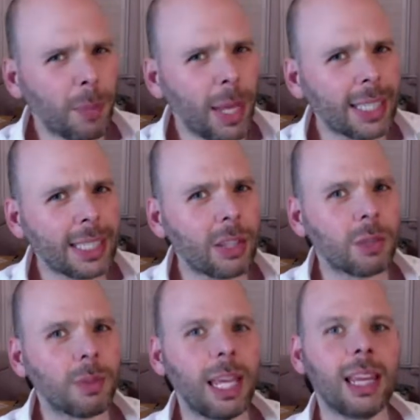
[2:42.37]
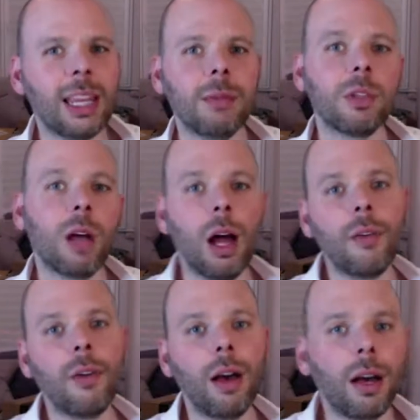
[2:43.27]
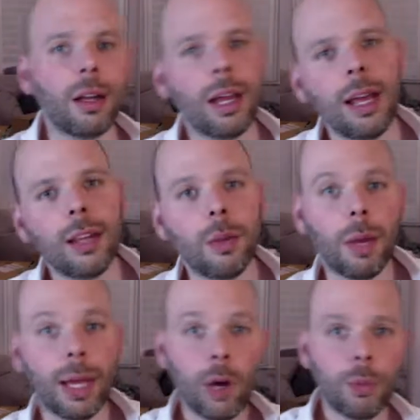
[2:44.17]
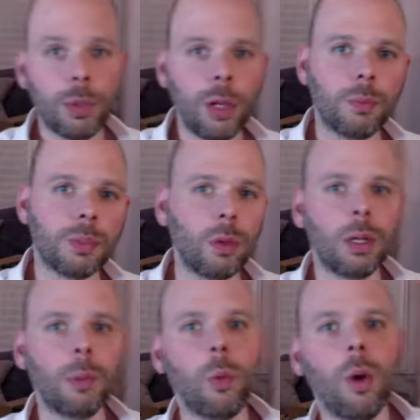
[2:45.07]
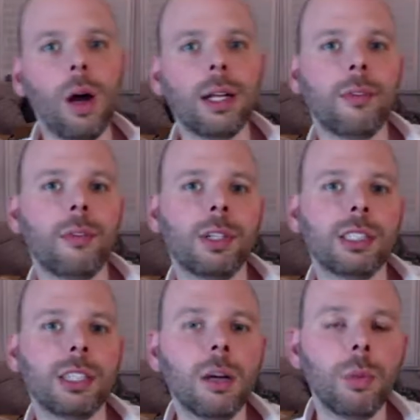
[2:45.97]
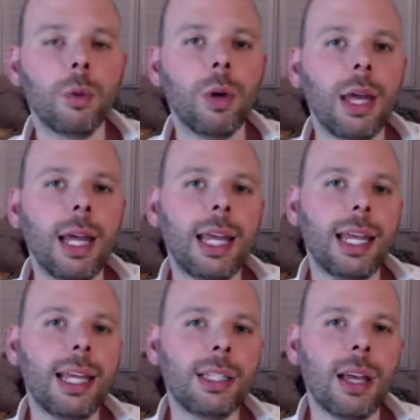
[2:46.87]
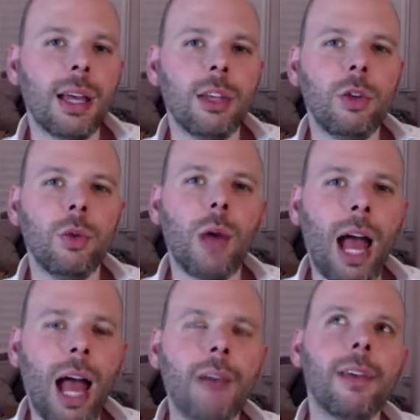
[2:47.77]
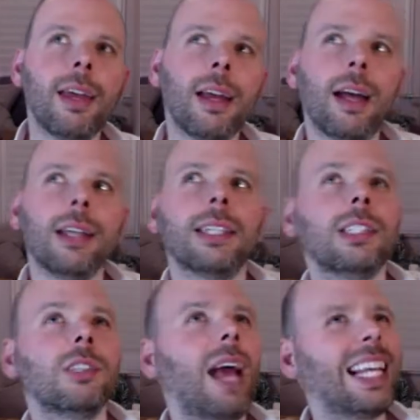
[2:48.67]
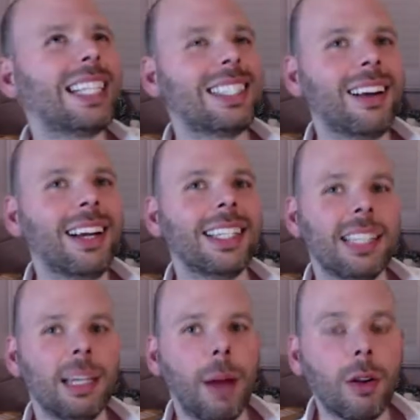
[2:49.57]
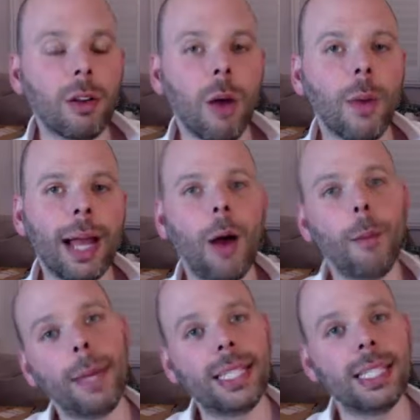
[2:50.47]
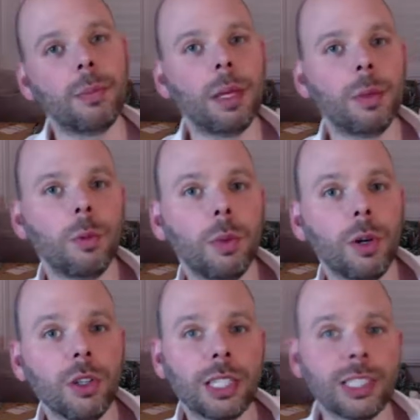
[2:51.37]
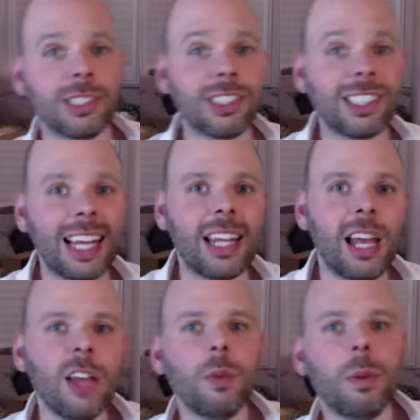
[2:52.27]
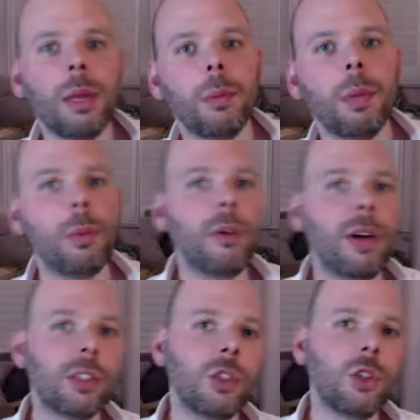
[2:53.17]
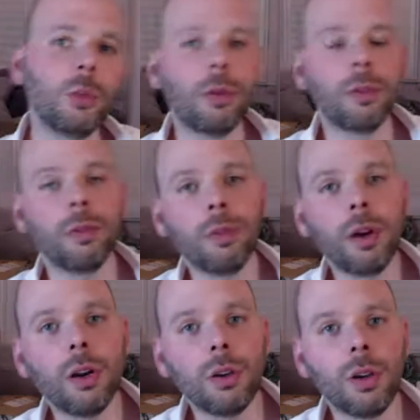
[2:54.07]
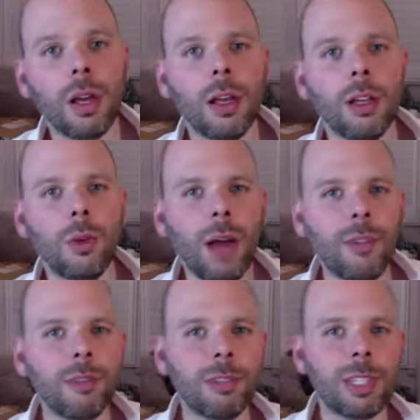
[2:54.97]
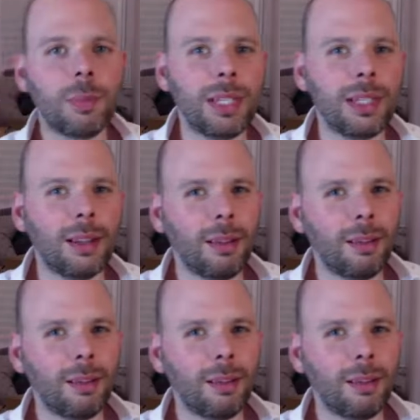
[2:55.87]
picked out some key themes that I've heard that might help you. So number one, for an example, is you having a sense of anxiety about going out and meeting people. Because as I just said, you're meeting people via Zoom, over the phone. You haven't really been